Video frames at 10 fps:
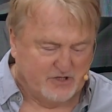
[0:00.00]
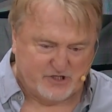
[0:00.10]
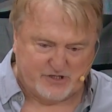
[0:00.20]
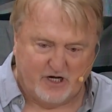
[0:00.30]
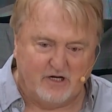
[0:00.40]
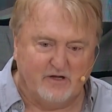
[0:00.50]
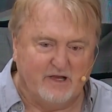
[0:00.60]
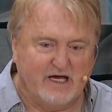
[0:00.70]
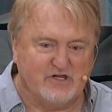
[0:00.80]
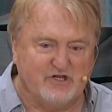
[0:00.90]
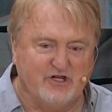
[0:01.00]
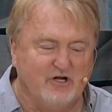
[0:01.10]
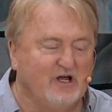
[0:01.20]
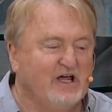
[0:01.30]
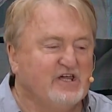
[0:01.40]
the start of last
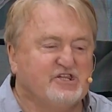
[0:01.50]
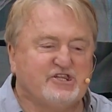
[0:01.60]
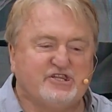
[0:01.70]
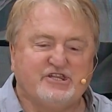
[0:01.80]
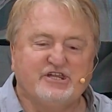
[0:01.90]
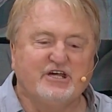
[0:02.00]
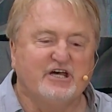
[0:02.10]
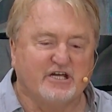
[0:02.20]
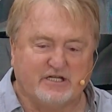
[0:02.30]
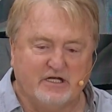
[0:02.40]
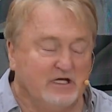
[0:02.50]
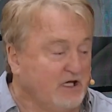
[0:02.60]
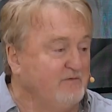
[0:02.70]
year, sucked.